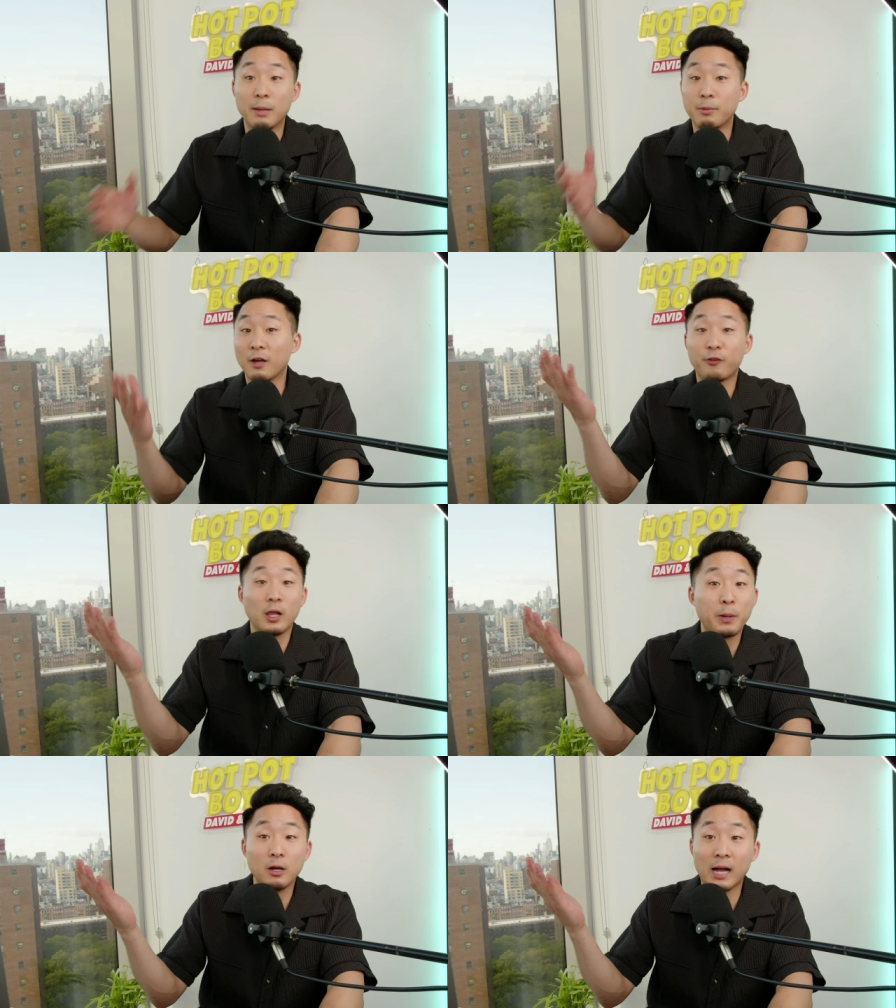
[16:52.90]
Yeah, maybe and a
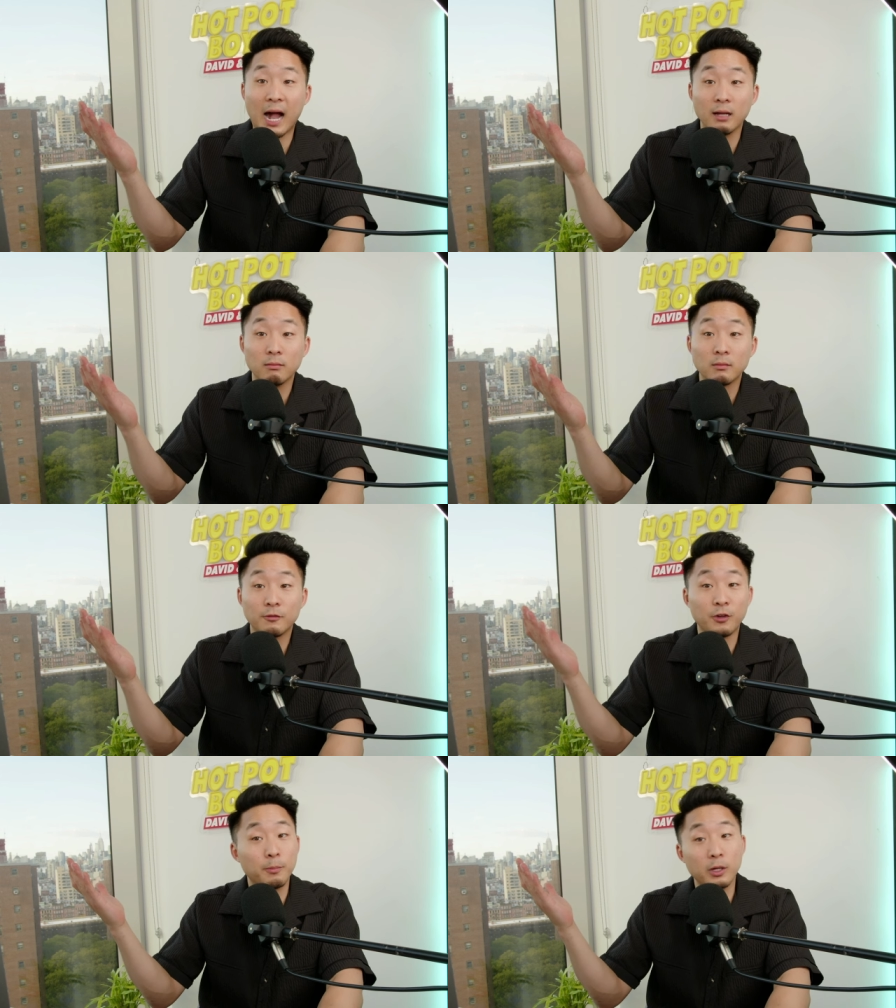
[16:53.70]
Filipino guy,
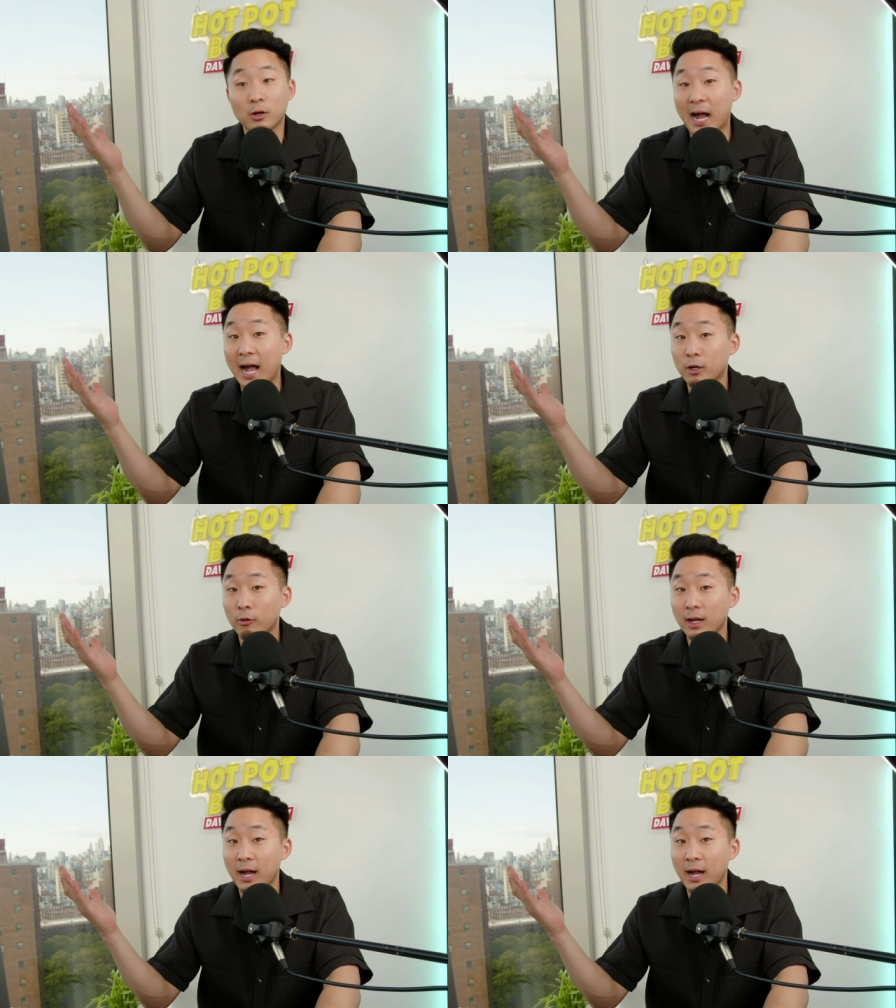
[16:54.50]
Filipino guy, Korean